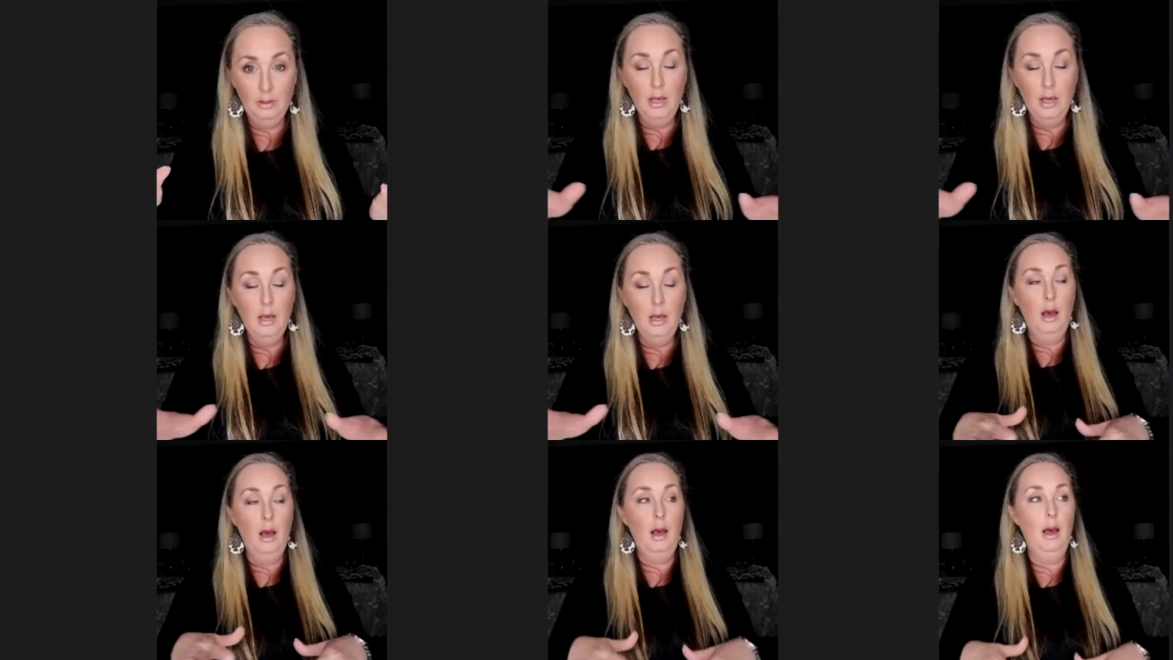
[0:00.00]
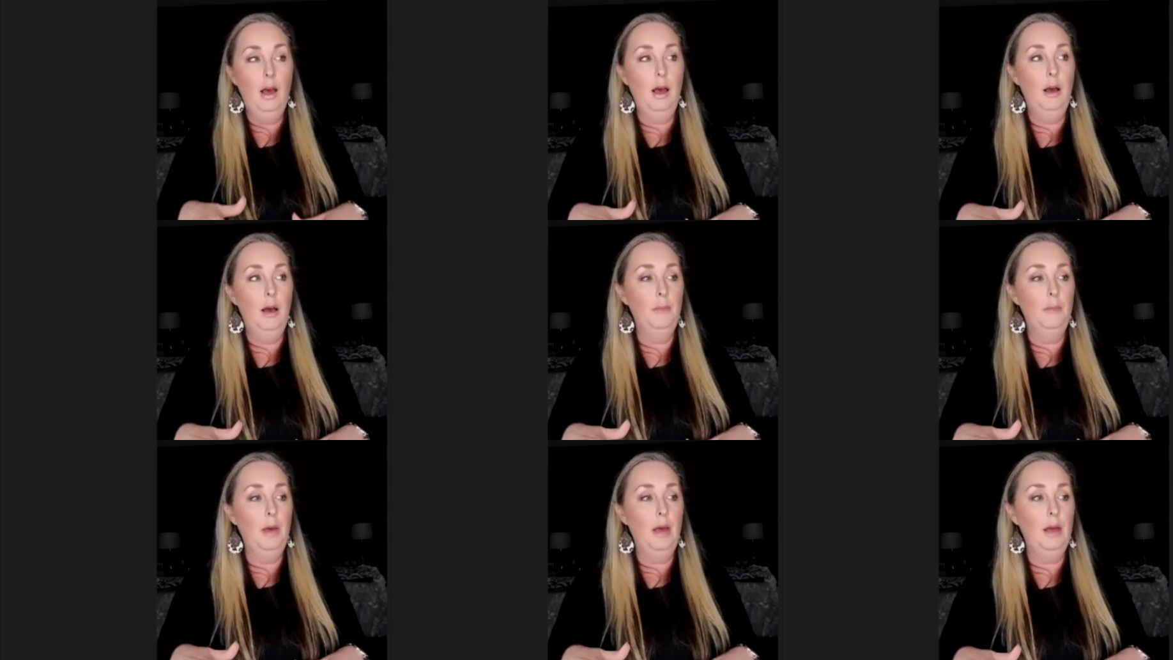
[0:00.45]

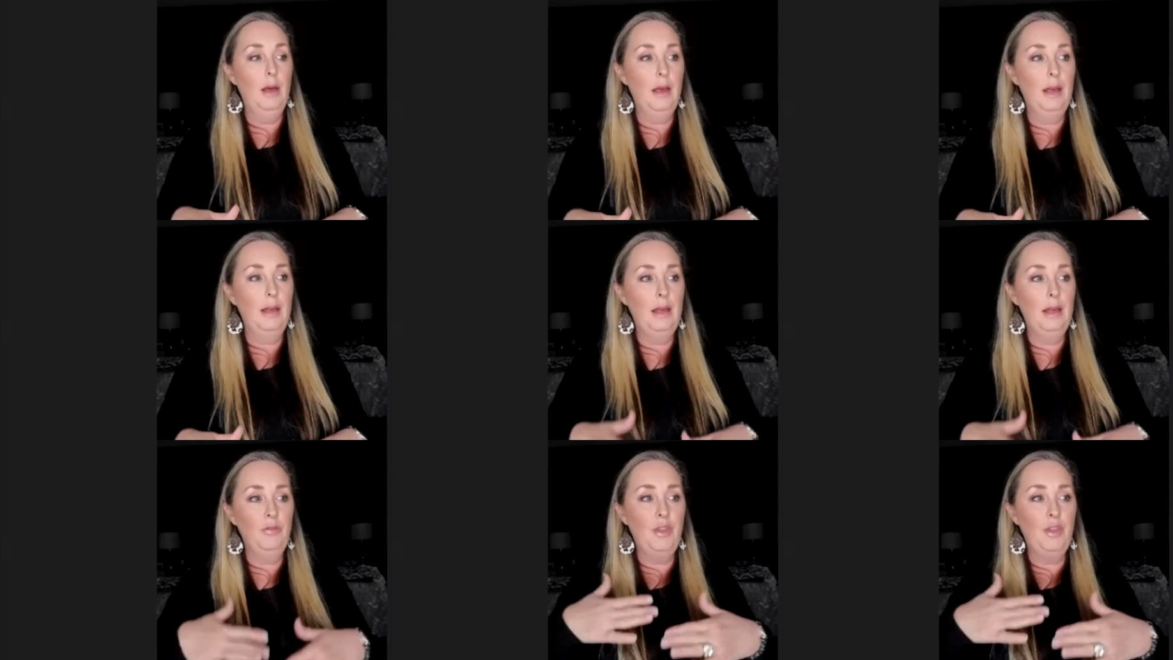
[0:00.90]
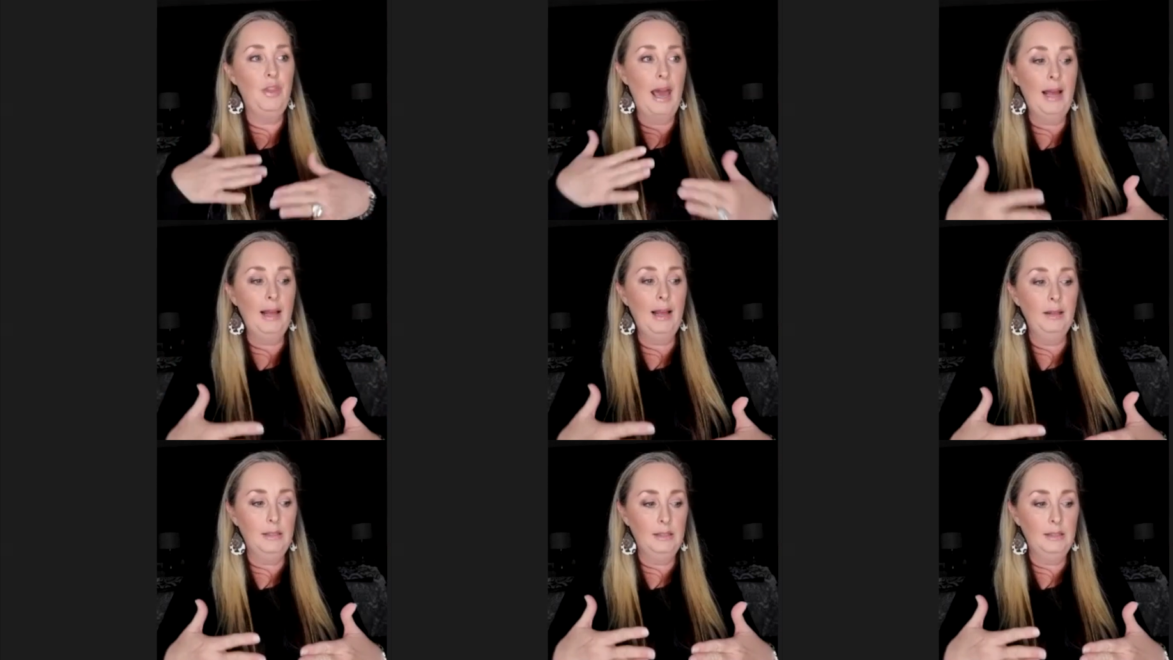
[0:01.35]
And
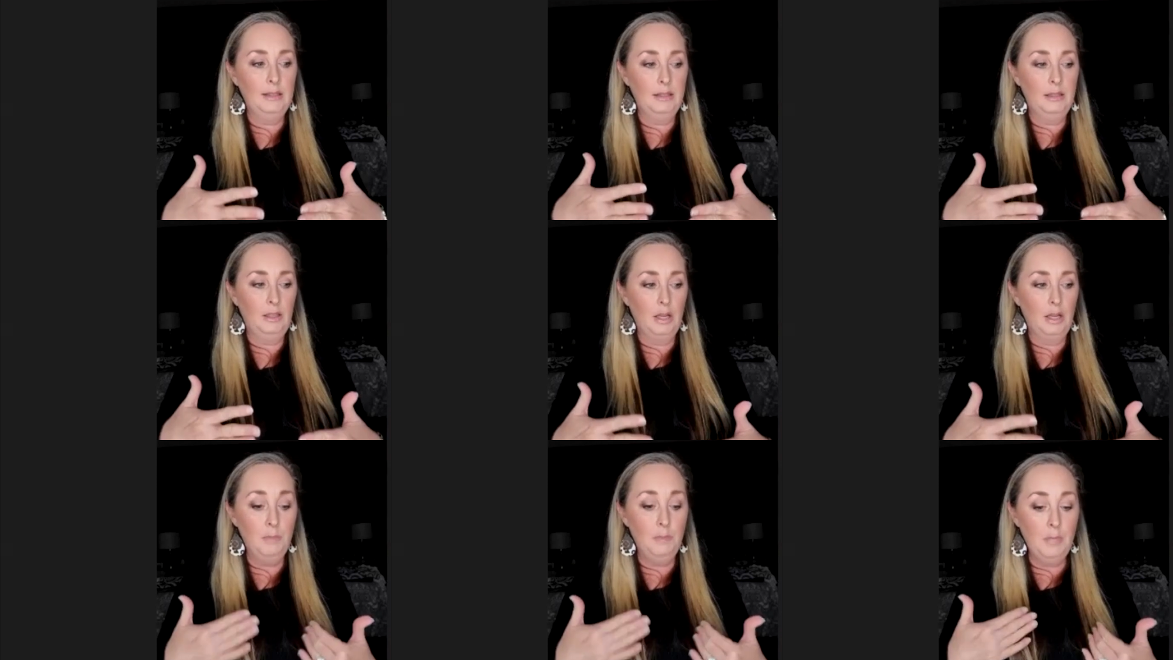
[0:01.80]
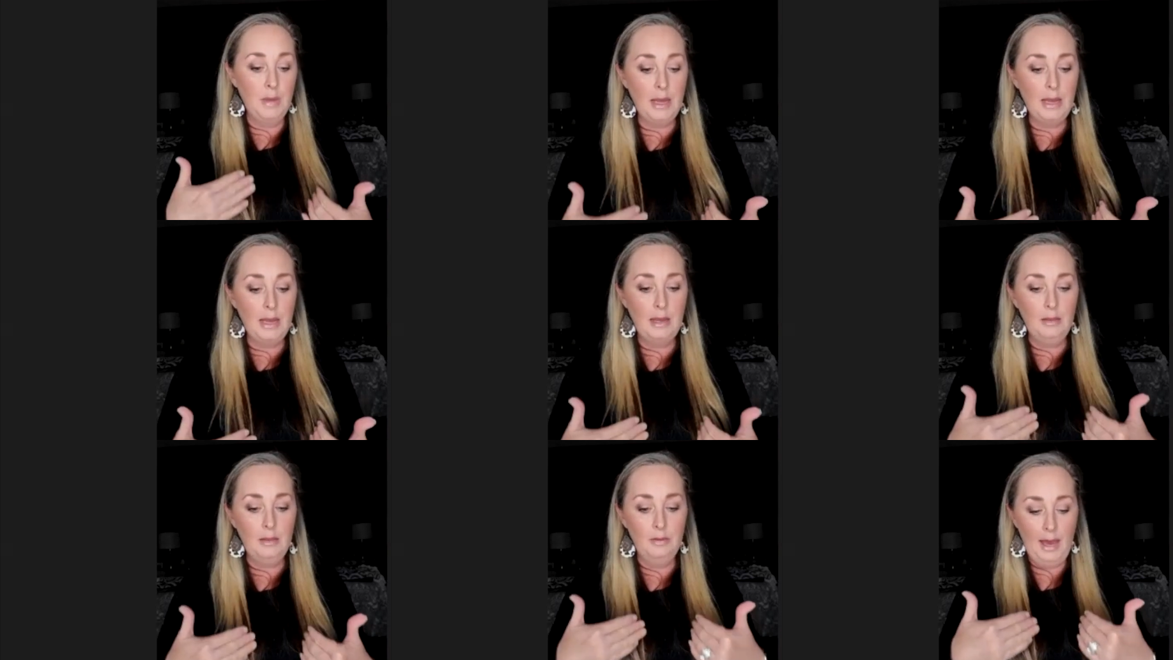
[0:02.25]
that's, to
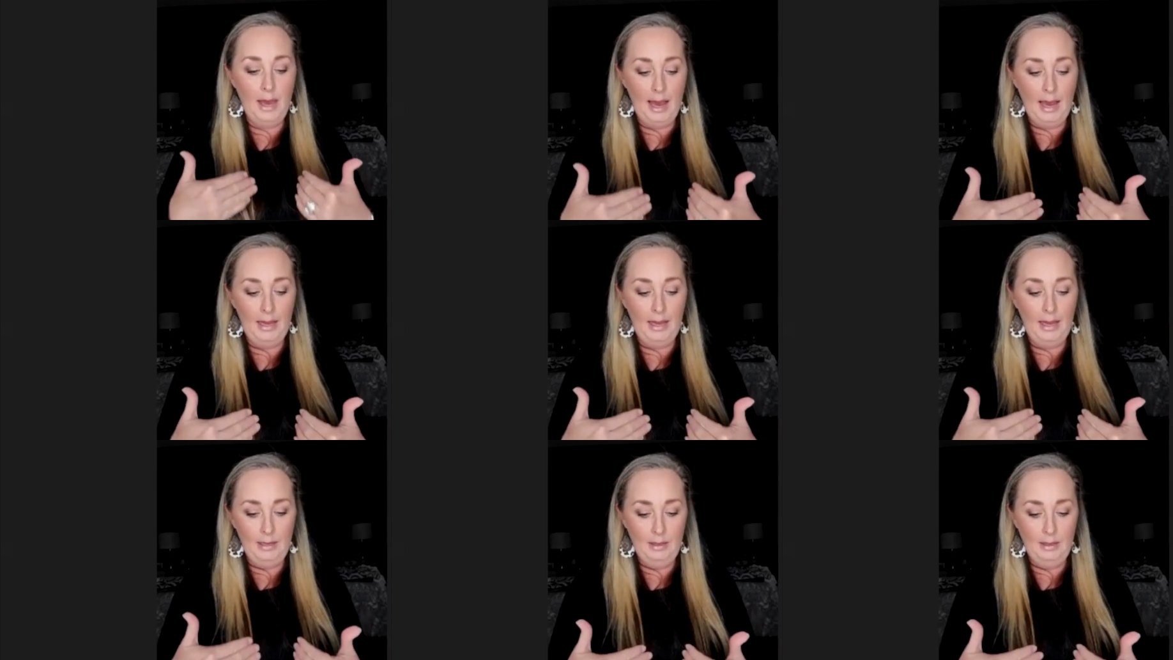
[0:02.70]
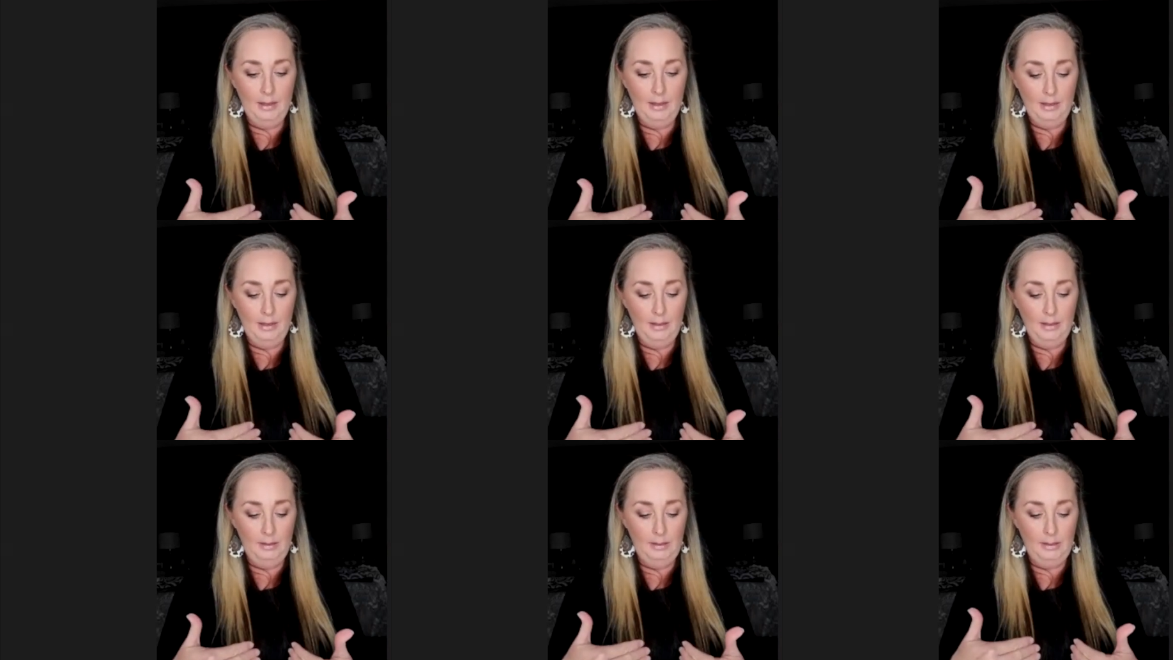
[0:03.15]
me, that
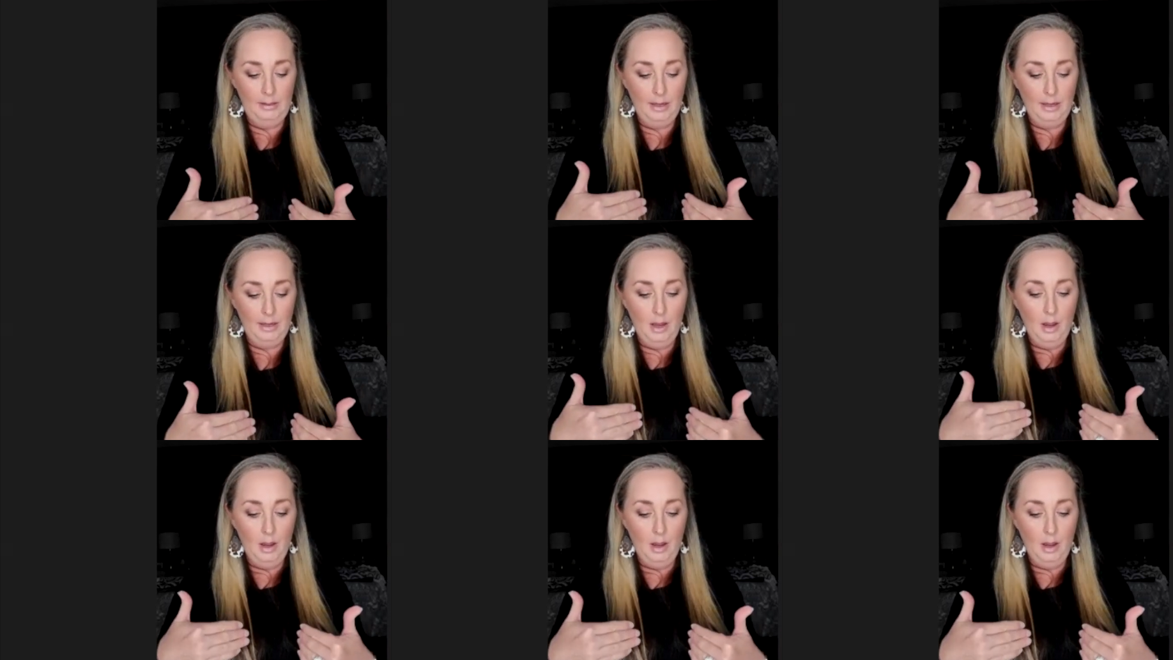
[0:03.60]
is